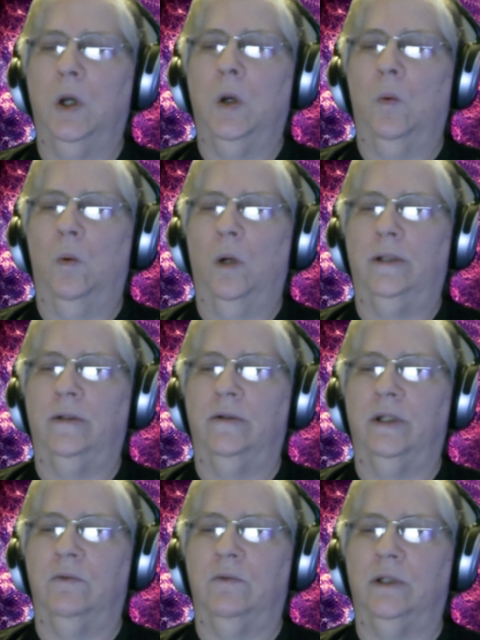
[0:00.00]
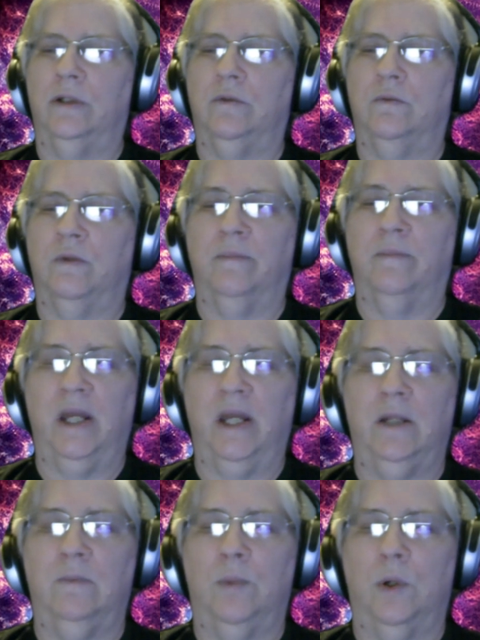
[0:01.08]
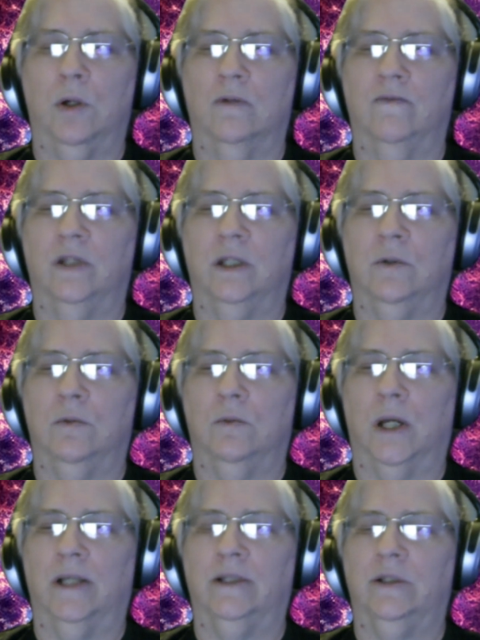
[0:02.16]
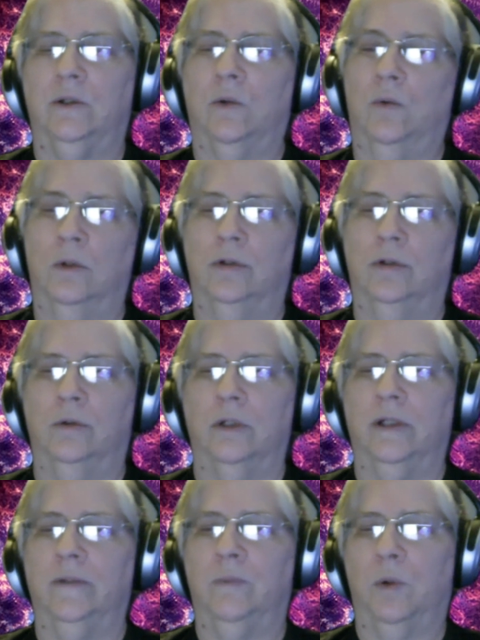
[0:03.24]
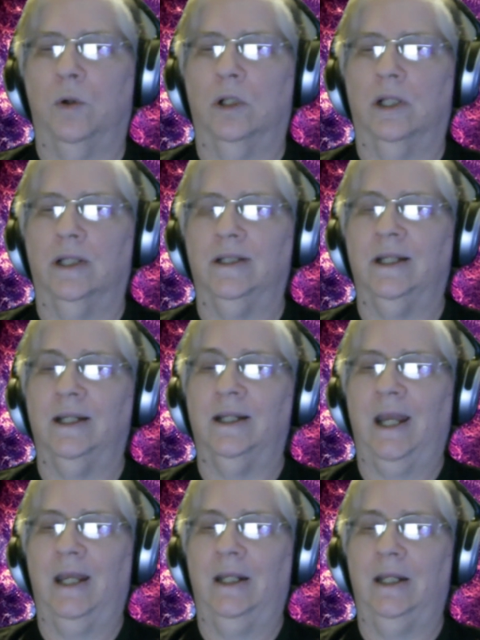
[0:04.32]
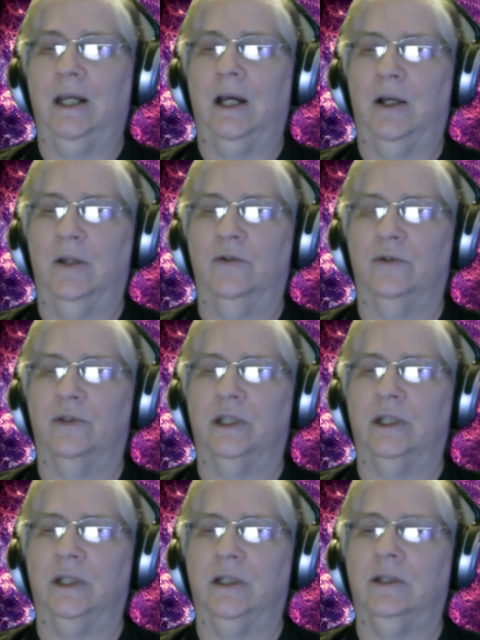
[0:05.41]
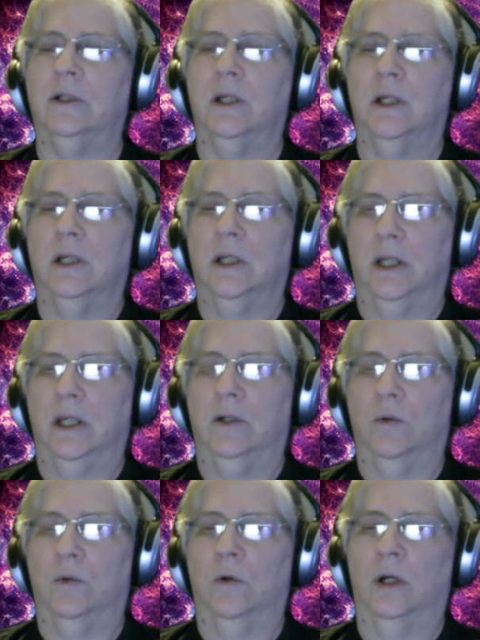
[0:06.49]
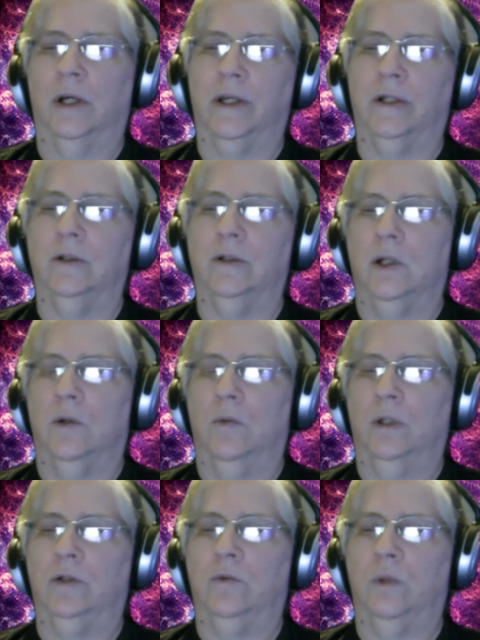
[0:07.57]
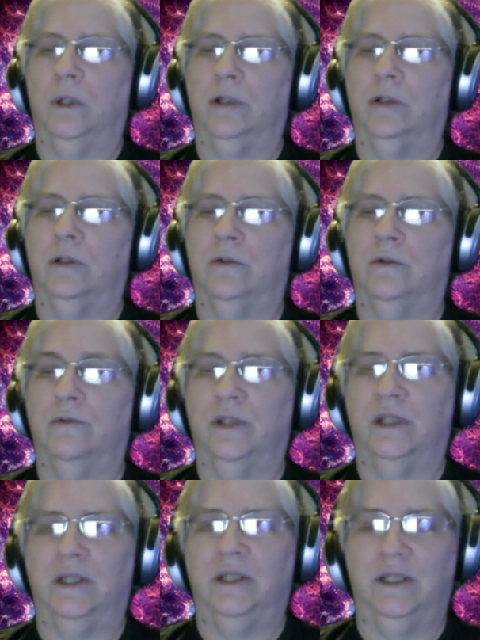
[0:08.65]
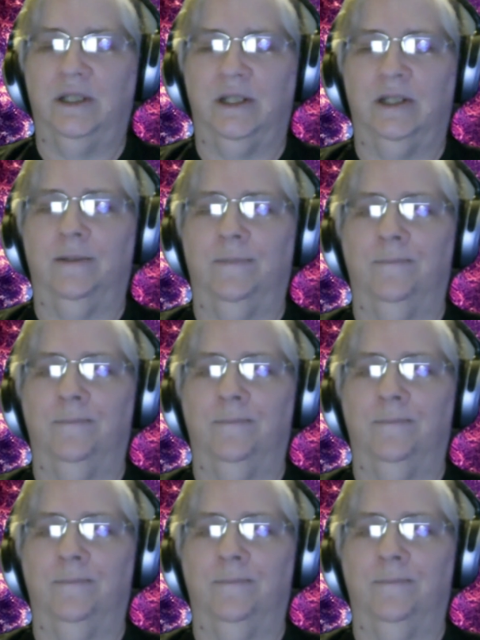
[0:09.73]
whether they wish to remain part of the U.S. or join Portland and any other cities in Oregon which wish to secede.